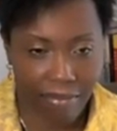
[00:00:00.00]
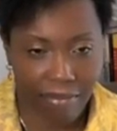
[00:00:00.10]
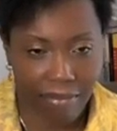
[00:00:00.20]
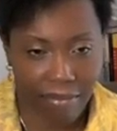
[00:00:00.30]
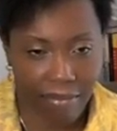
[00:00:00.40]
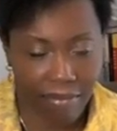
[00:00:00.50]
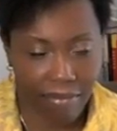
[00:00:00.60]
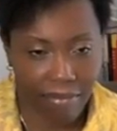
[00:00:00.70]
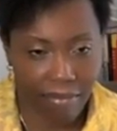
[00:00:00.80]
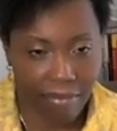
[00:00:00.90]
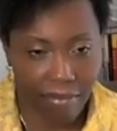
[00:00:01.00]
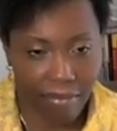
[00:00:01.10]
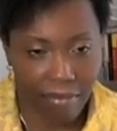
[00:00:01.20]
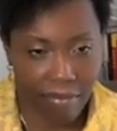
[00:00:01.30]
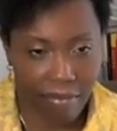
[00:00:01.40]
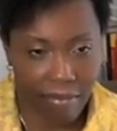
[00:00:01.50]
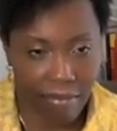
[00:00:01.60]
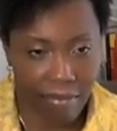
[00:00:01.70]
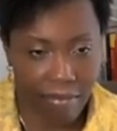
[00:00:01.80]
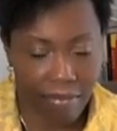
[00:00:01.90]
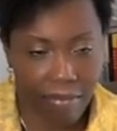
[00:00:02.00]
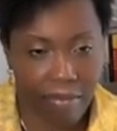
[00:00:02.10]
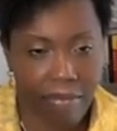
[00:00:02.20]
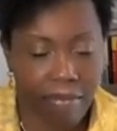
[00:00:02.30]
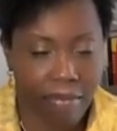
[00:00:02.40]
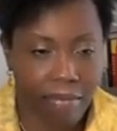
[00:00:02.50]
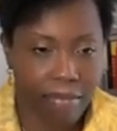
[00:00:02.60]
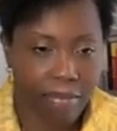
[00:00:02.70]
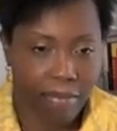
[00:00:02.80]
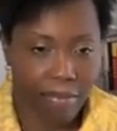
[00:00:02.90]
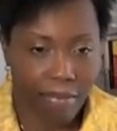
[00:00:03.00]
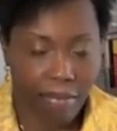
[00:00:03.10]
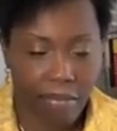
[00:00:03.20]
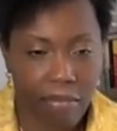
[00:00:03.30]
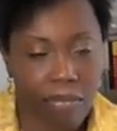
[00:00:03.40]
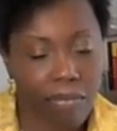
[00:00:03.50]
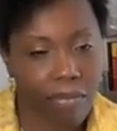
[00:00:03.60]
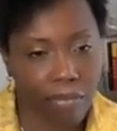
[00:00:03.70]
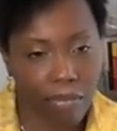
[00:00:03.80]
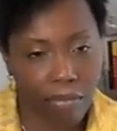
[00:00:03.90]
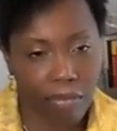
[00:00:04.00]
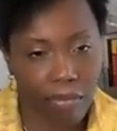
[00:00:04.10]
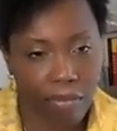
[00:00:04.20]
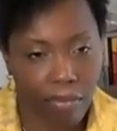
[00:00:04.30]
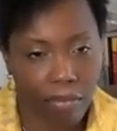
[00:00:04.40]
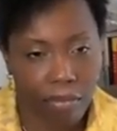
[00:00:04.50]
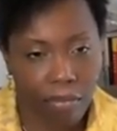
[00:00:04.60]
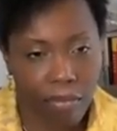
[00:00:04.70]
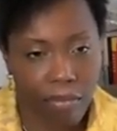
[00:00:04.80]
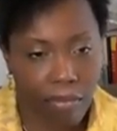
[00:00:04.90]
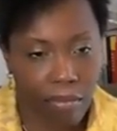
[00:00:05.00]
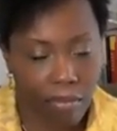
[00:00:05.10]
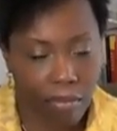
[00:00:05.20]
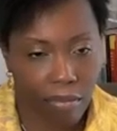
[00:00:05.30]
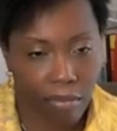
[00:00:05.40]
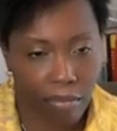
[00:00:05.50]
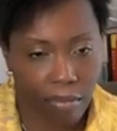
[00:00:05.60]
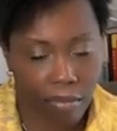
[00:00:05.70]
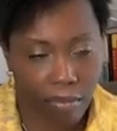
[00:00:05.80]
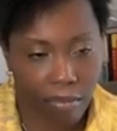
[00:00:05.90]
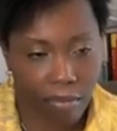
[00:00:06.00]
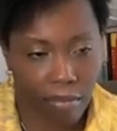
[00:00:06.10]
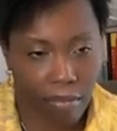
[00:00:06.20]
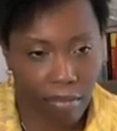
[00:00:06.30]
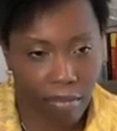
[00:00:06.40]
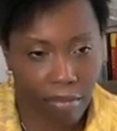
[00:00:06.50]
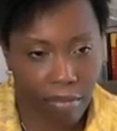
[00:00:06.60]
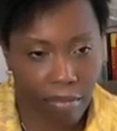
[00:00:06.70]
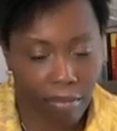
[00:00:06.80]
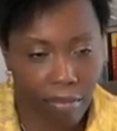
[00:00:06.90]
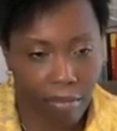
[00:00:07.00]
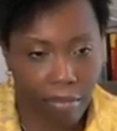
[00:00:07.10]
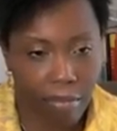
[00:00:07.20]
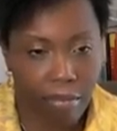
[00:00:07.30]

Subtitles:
This person isn't speaking.